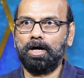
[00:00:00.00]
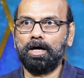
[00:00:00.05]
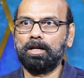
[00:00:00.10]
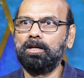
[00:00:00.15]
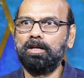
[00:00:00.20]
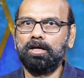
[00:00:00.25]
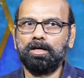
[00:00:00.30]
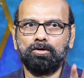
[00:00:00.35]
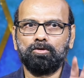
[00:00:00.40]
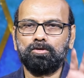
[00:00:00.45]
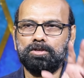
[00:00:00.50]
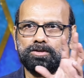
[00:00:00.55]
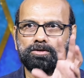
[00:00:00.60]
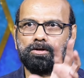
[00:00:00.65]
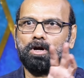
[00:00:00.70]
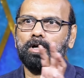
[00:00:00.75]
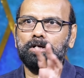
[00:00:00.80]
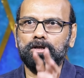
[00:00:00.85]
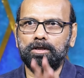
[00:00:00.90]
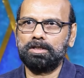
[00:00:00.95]
Earlier, oka
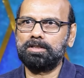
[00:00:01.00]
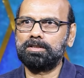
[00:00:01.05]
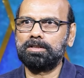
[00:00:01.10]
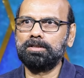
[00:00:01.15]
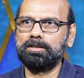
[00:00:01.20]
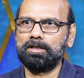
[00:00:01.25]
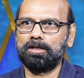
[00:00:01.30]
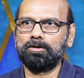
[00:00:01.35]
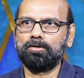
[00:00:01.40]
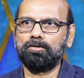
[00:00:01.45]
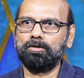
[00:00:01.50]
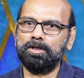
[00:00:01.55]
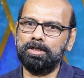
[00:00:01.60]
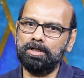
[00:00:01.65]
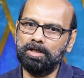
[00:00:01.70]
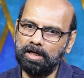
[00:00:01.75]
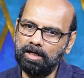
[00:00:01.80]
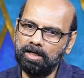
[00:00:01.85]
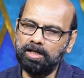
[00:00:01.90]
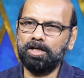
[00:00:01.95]
stock nachindi
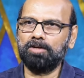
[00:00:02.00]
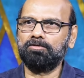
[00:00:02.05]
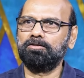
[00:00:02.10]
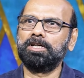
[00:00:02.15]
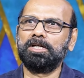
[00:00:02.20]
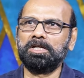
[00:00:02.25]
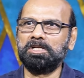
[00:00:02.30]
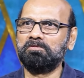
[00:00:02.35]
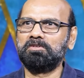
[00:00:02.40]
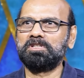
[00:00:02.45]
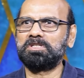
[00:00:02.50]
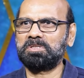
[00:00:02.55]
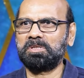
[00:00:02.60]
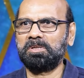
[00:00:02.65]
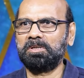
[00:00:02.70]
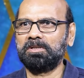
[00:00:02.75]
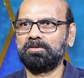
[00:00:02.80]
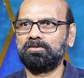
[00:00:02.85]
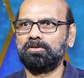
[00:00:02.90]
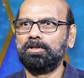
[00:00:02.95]
ankondi, elli heavy ga invest
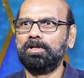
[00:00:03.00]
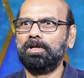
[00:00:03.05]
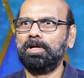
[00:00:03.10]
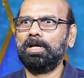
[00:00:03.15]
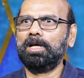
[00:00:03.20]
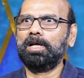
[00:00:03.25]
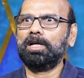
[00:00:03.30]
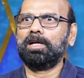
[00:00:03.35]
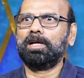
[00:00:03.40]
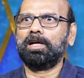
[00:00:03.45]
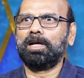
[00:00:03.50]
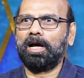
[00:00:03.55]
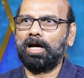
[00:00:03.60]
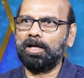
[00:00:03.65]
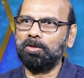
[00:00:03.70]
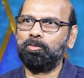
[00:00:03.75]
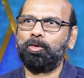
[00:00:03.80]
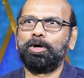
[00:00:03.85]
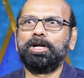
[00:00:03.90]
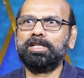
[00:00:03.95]
cheyadam,
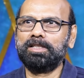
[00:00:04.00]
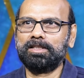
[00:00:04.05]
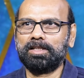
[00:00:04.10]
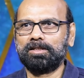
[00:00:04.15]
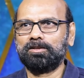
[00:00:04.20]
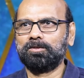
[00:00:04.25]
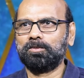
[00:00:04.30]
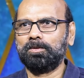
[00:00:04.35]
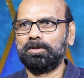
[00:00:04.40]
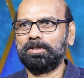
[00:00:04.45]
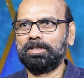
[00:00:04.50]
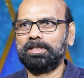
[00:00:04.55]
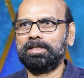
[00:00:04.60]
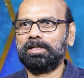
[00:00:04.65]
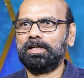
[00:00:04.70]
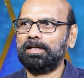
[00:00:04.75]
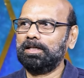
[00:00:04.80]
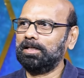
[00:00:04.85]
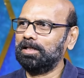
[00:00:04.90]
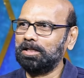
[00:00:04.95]
adi padindi ankondi,
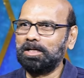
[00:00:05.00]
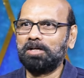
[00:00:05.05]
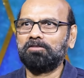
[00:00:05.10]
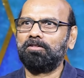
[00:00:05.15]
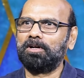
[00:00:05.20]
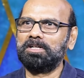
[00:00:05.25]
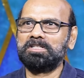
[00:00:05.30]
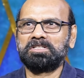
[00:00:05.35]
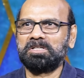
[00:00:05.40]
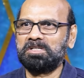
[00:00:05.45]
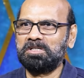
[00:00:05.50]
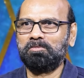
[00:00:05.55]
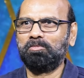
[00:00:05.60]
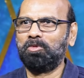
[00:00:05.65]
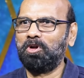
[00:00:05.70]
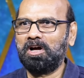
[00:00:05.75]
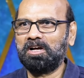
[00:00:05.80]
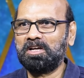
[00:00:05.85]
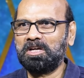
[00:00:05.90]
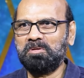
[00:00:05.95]
na funds anni
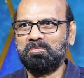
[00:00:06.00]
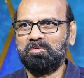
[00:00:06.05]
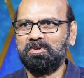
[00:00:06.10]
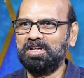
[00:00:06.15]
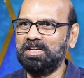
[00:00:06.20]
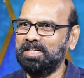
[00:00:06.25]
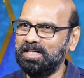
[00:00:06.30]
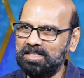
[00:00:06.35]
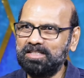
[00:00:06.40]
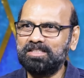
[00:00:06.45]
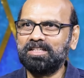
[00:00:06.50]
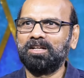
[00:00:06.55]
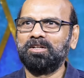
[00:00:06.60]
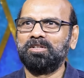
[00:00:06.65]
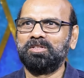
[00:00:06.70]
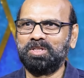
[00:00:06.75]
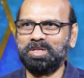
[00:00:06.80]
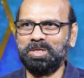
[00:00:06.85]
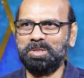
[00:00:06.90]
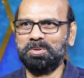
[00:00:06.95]
block ayipoyi em
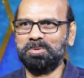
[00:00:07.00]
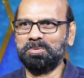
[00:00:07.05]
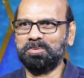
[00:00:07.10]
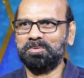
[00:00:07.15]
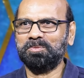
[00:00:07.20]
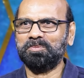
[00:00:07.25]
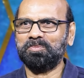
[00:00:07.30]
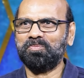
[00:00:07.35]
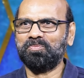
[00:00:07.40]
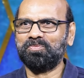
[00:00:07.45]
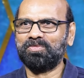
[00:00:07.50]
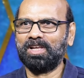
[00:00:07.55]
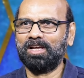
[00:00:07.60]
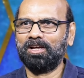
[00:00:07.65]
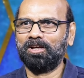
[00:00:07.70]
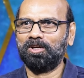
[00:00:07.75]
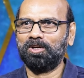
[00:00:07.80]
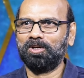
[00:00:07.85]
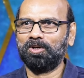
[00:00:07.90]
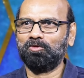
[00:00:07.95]
cheyalo teliyadu.
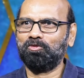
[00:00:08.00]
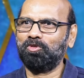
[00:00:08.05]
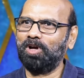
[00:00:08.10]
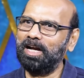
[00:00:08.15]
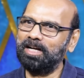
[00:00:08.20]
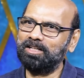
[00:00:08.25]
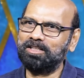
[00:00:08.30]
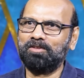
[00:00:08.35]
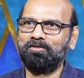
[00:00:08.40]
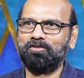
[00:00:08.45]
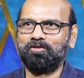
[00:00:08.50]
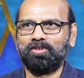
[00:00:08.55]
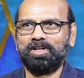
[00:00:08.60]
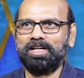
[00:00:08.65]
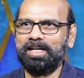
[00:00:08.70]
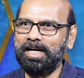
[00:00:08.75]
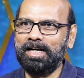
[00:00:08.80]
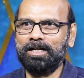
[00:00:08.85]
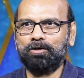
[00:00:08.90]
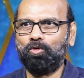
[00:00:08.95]
At the
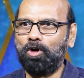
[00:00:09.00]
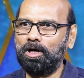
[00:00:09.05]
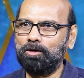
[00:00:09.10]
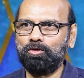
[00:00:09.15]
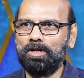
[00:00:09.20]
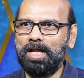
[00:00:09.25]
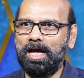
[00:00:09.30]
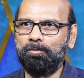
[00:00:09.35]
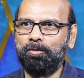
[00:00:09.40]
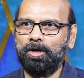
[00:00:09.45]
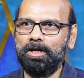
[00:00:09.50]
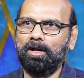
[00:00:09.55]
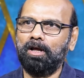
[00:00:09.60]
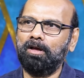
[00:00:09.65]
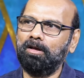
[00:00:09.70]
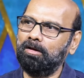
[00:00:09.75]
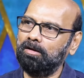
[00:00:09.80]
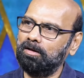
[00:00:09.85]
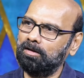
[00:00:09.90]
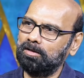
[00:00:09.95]
end, what will happen?
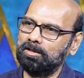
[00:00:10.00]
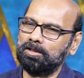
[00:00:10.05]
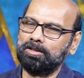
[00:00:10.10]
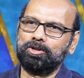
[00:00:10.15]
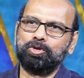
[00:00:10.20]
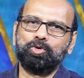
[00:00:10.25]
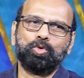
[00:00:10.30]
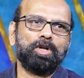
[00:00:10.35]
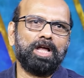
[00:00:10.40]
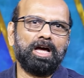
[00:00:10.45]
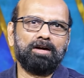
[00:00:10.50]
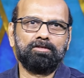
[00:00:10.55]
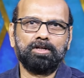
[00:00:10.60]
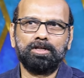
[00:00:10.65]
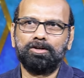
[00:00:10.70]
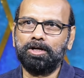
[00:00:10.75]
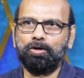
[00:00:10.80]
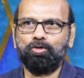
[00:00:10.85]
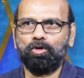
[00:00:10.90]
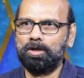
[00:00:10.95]
You'll have
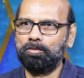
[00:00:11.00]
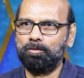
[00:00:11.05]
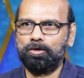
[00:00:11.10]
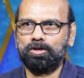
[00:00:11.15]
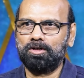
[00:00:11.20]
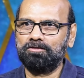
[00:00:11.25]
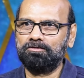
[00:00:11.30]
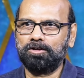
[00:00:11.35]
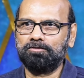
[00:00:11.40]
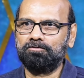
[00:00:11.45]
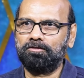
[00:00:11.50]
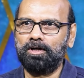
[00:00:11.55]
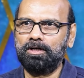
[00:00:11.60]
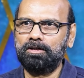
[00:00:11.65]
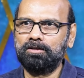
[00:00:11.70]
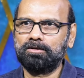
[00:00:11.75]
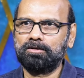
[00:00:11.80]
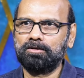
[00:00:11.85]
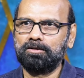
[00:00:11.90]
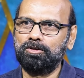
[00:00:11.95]
a requirement of your
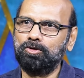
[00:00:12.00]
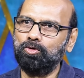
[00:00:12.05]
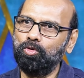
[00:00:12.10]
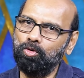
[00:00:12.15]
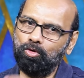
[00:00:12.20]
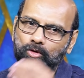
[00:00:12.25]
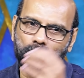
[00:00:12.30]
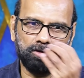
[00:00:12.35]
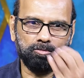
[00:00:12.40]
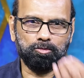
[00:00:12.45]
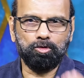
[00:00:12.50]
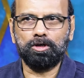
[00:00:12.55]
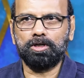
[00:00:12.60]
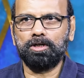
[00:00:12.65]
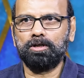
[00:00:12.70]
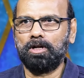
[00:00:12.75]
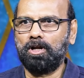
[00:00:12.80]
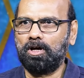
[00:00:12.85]
funds, you'll go and book in